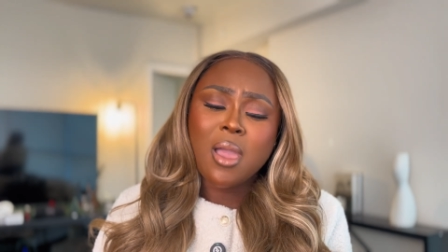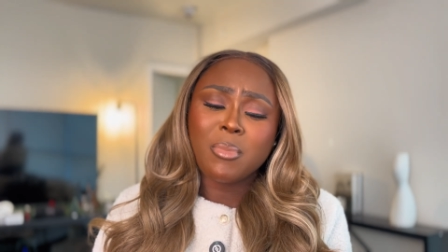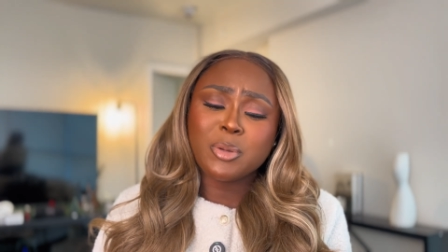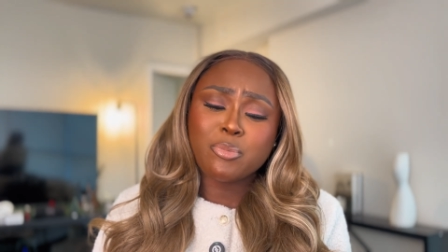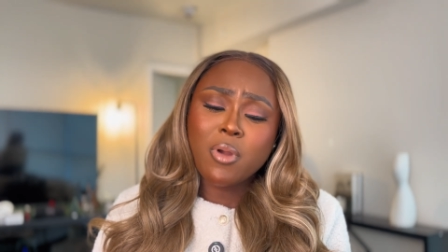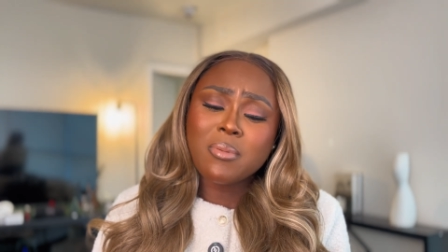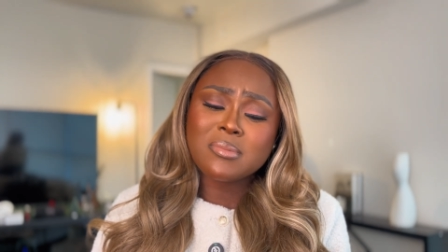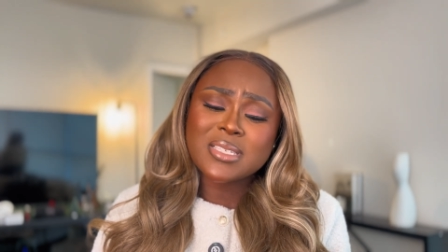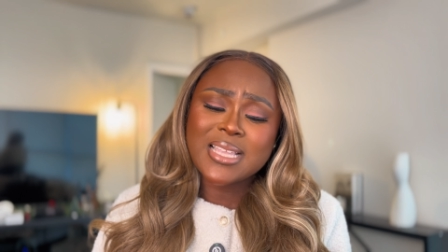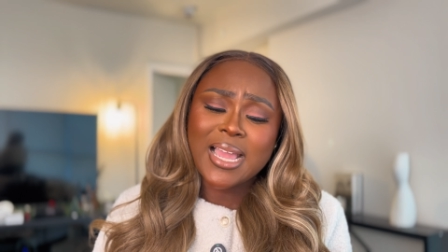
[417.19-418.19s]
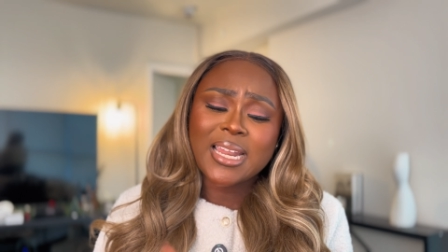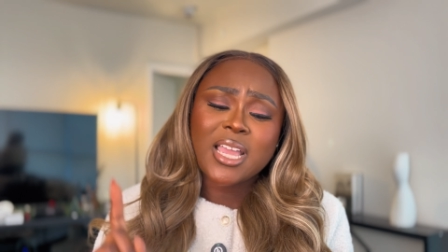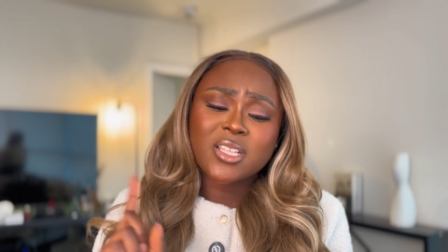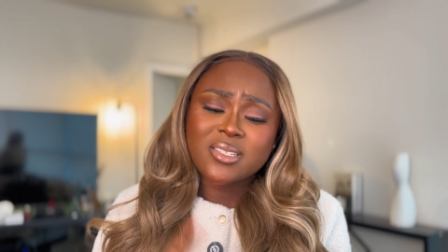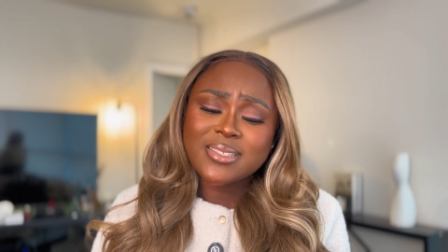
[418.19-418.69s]
But the problem is that
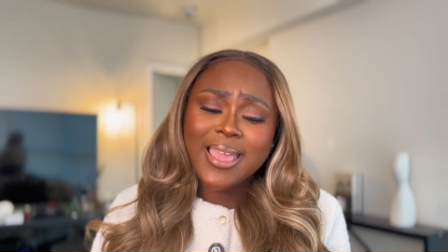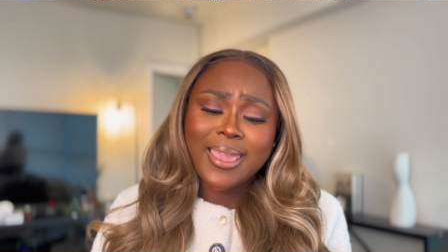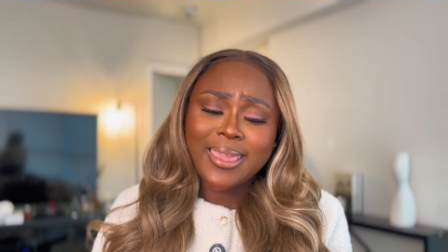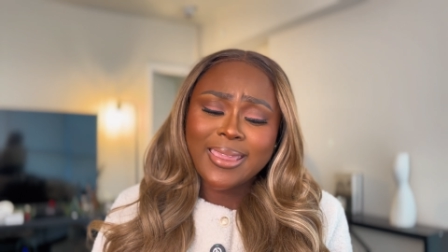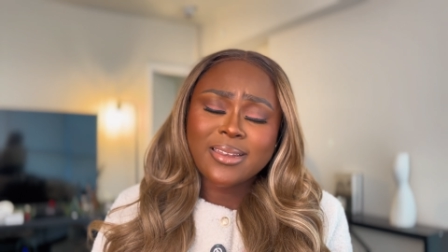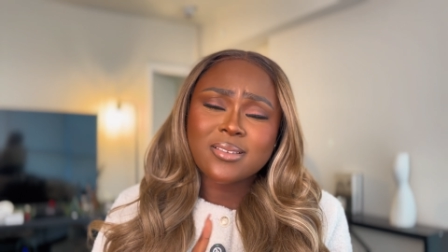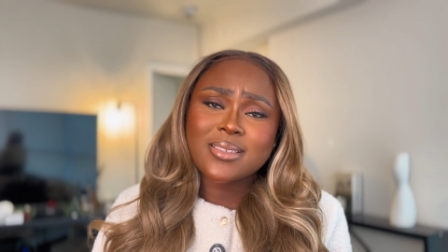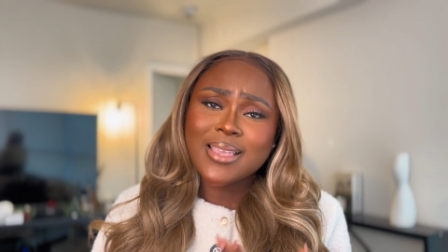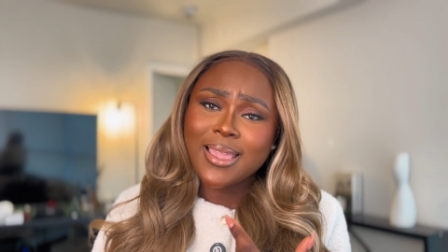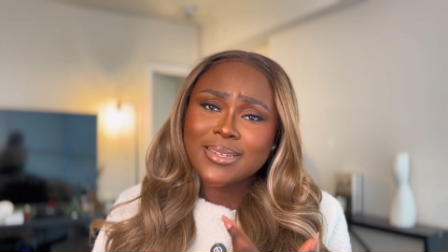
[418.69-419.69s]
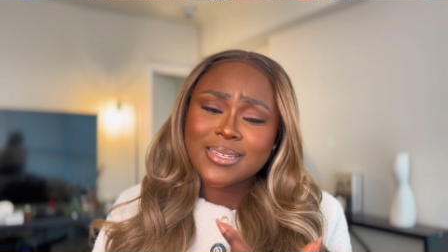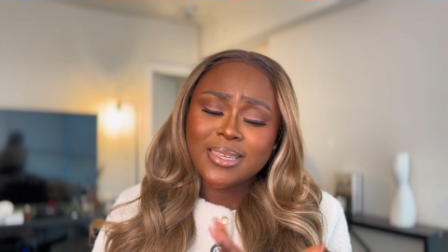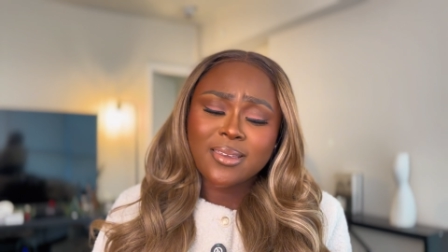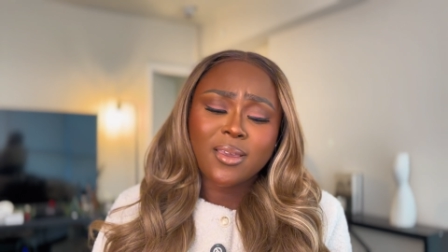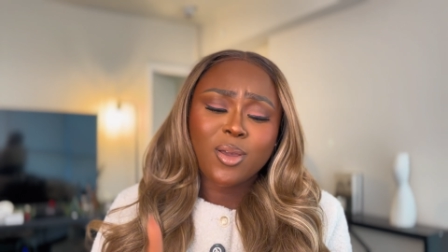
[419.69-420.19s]
today in our
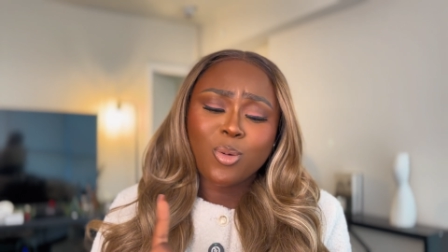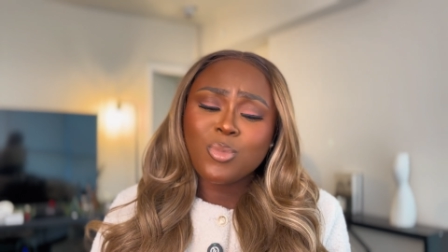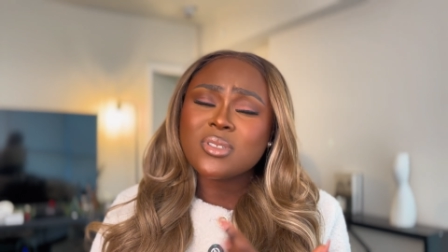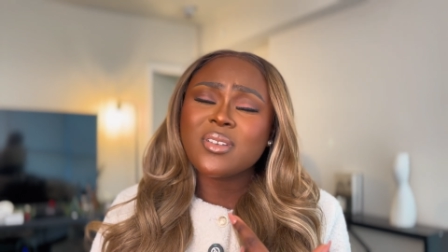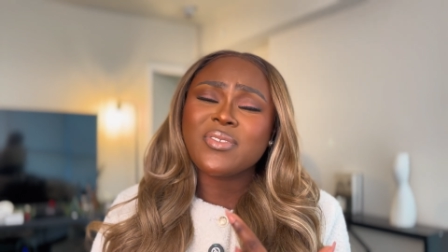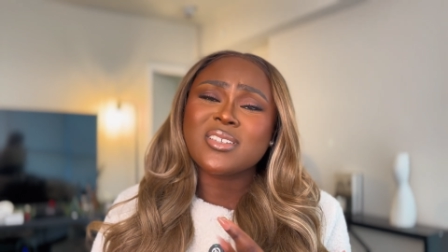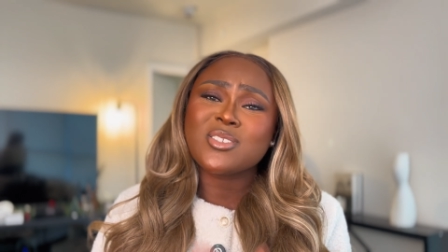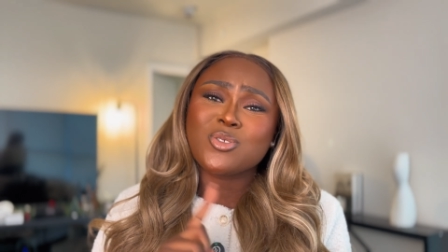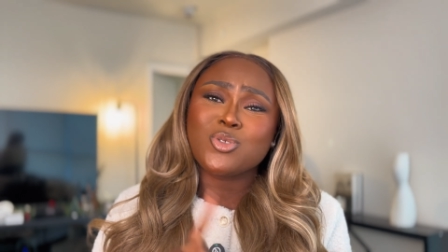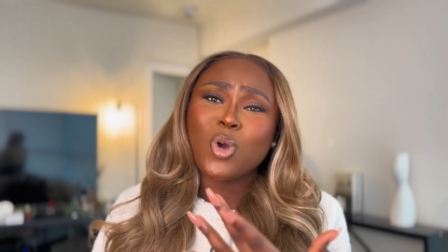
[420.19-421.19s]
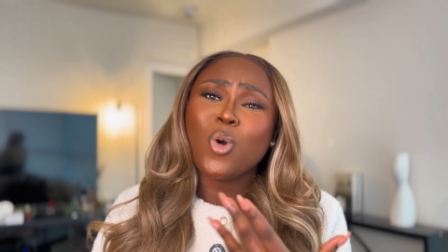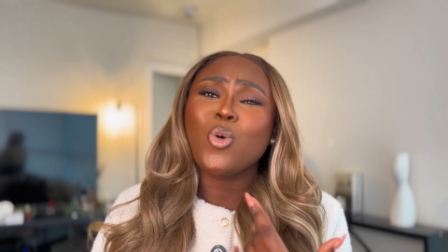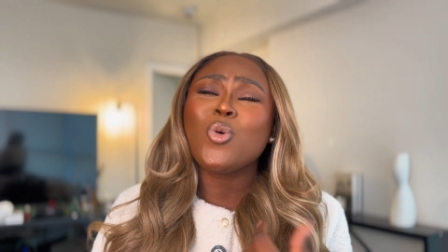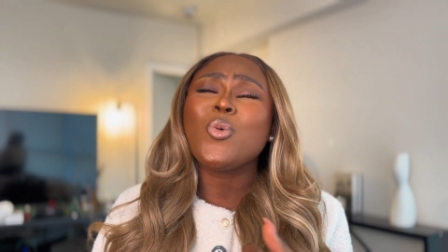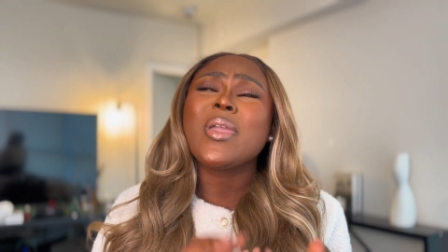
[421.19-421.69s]
society, most of us don't know
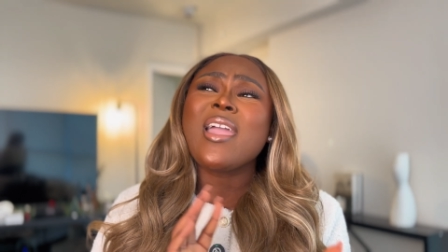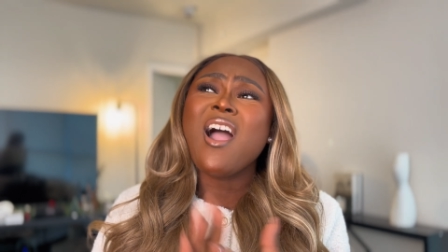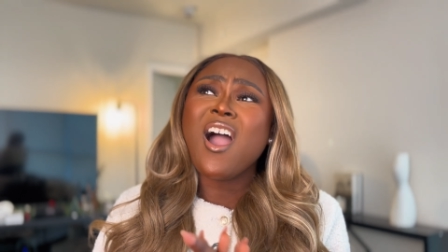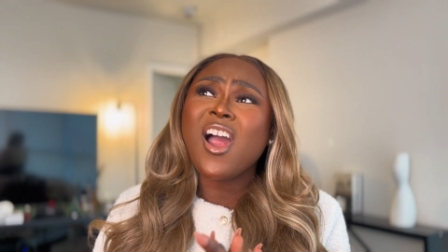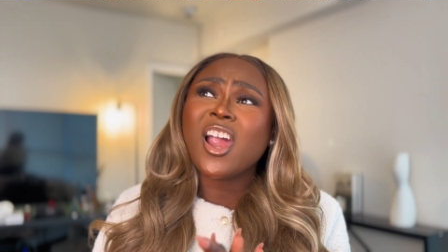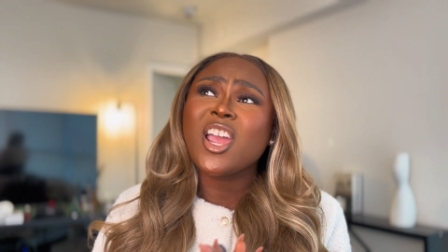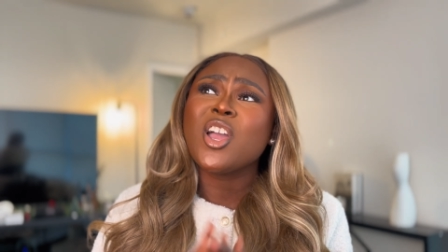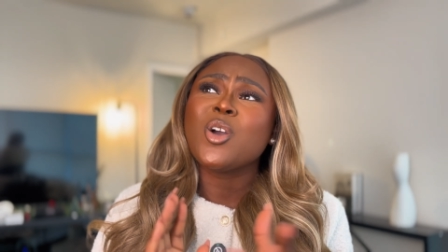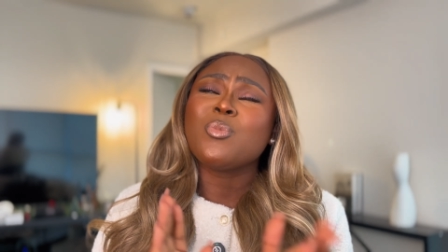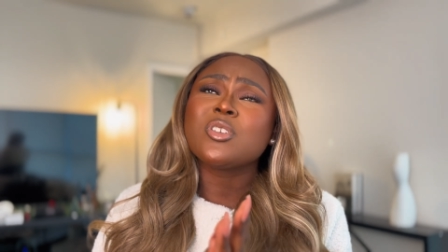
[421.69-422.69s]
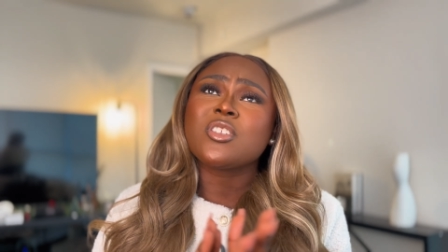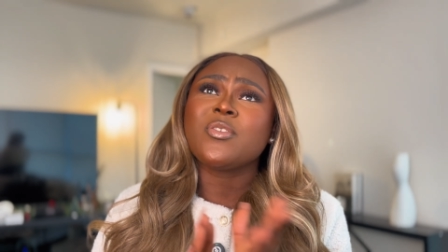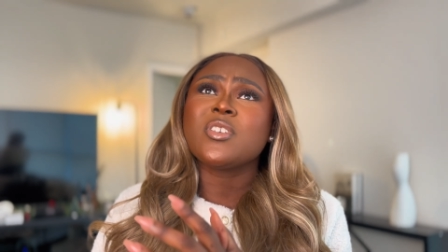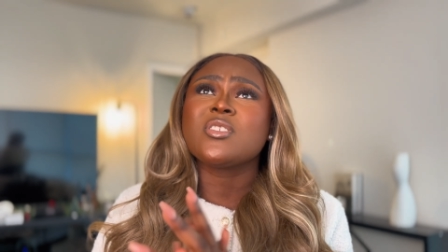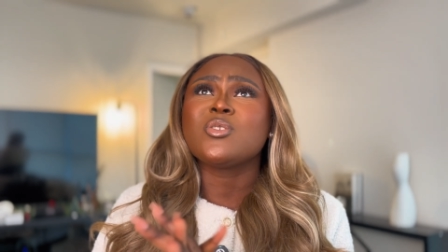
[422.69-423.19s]
who we are. Most of
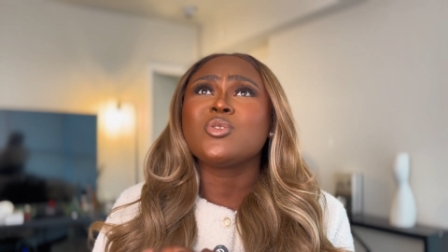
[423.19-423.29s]
us don't